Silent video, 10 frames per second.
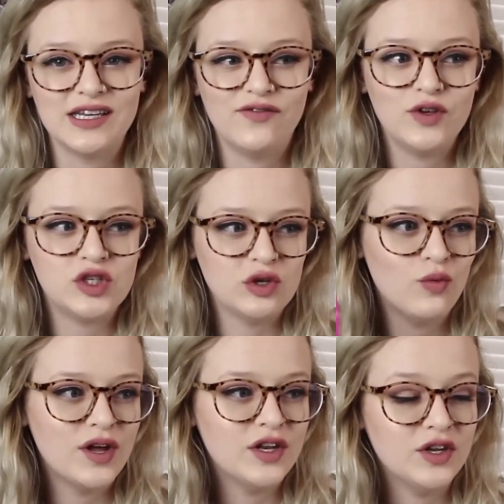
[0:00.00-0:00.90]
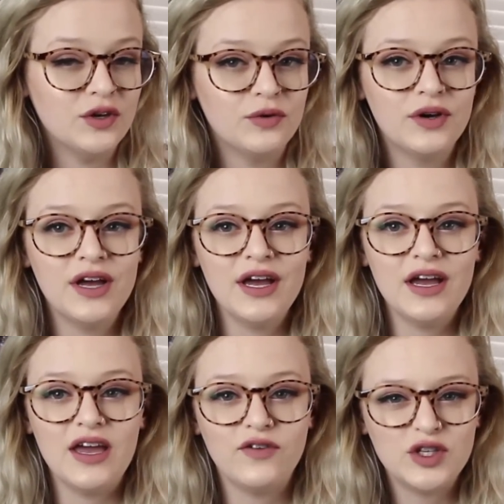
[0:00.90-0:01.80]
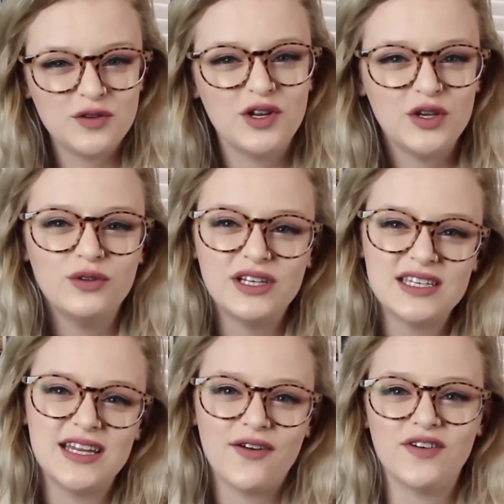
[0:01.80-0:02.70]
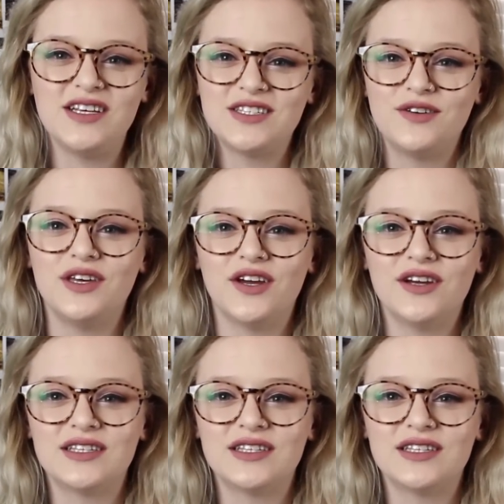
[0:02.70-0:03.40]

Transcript: And if you do a new list every single year,